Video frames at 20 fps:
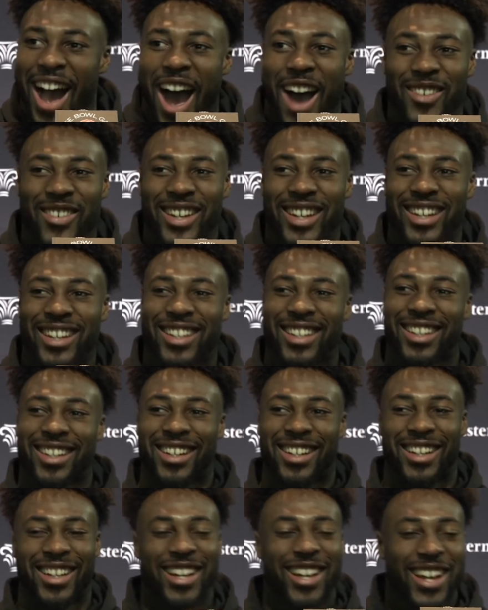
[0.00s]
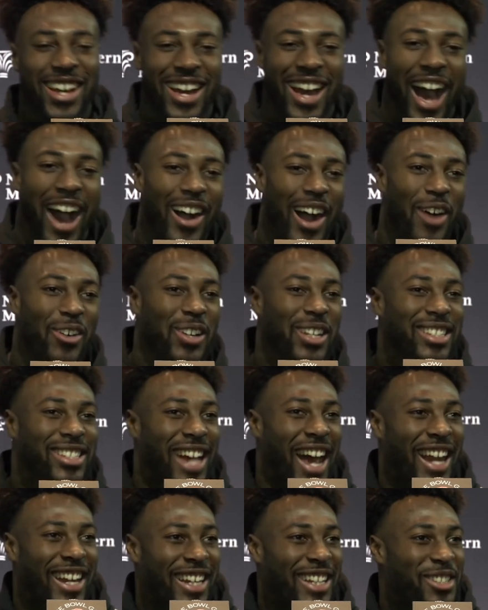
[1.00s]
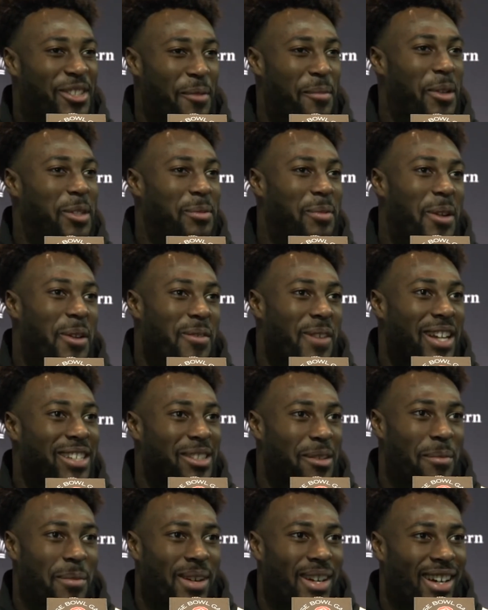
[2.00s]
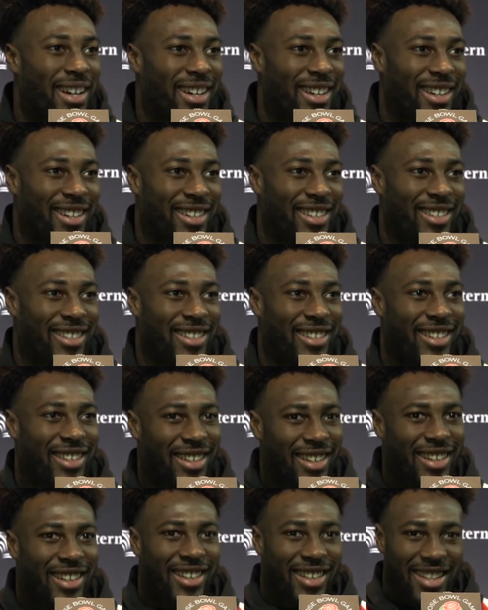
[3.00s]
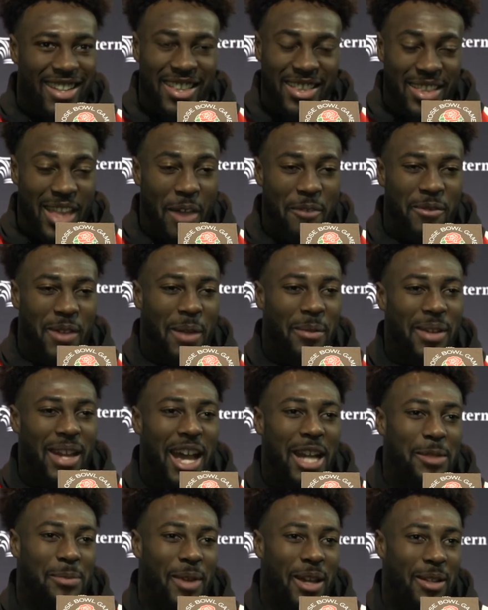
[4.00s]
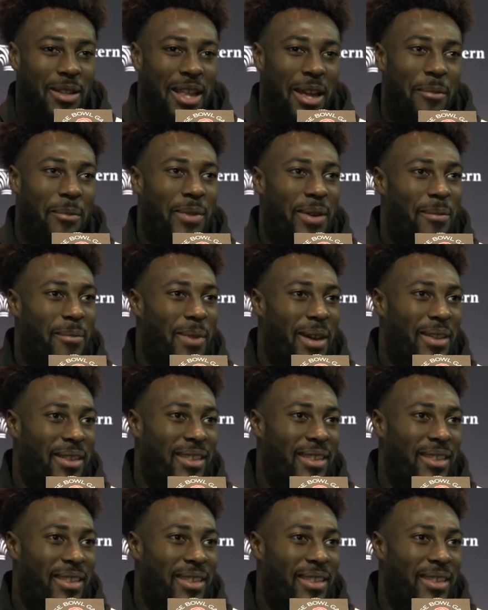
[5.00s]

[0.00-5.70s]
I mean, I wouldn't say I need too much motivation, but that family aspect, them being